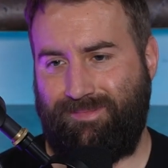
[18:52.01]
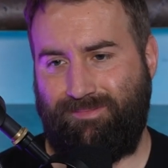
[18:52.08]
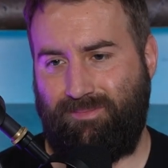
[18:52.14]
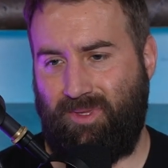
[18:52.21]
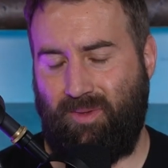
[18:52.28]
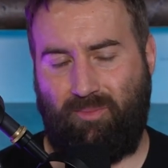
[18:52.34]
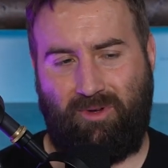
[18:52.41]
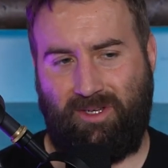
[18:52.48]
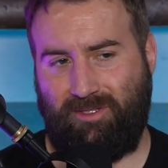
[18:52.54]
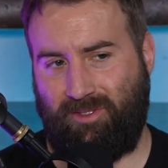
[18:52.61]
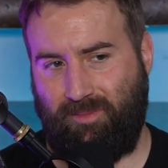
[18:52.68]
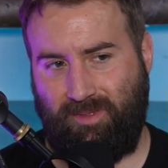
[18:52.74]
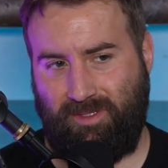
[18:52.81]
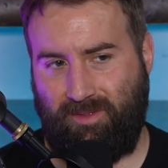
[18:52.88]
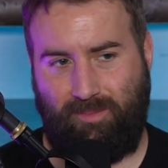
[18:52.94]
the British to
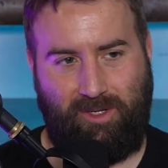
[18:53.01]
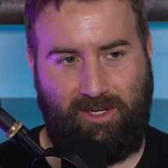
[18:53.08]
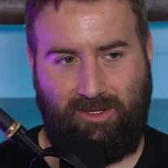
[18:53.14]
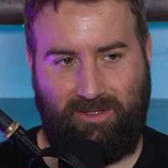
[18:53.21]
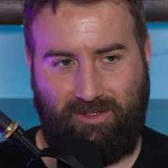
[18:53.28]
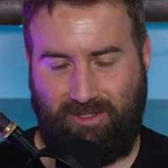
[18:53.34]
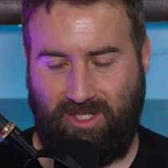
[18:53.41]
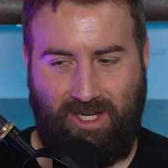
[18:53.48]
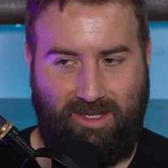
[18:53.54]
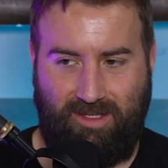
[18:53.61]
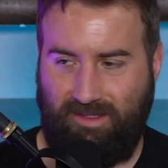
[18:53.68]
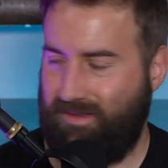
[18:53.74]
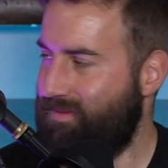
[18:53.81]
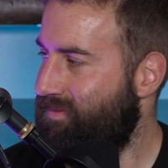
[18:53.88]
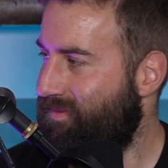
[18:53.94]
be superior to the
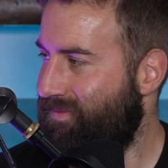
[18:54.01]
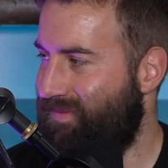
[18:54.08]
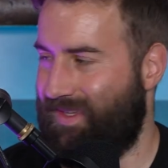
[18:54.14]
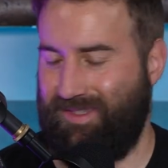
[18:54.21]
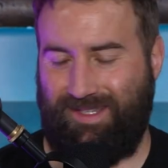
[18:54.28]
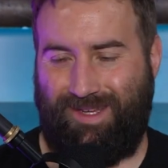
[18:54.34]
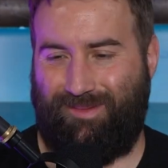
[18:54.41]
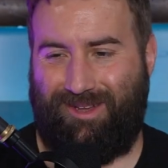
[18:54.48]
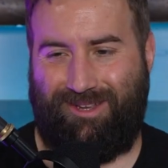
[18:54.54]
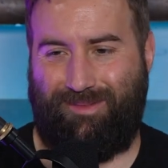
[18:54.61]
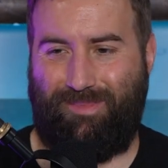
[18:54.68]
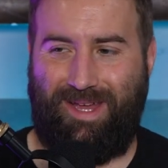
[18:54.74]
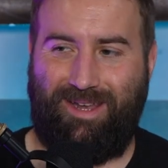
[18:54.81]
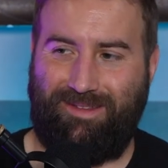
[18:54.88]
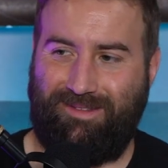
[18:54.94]
Chinese. He's like, I'm not going to bow to